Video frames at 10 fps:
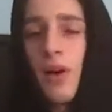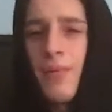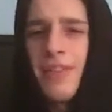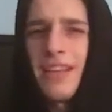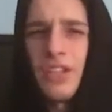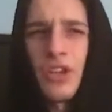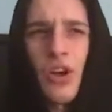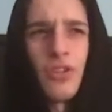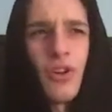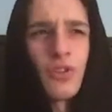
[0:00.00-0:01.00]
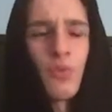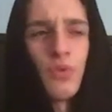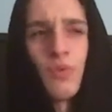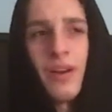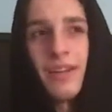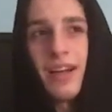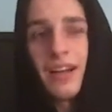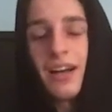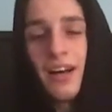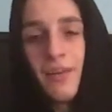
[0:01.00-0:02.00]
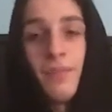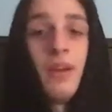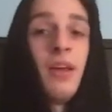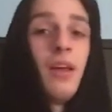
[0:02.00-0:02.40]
I think it's childartistworldwide.com.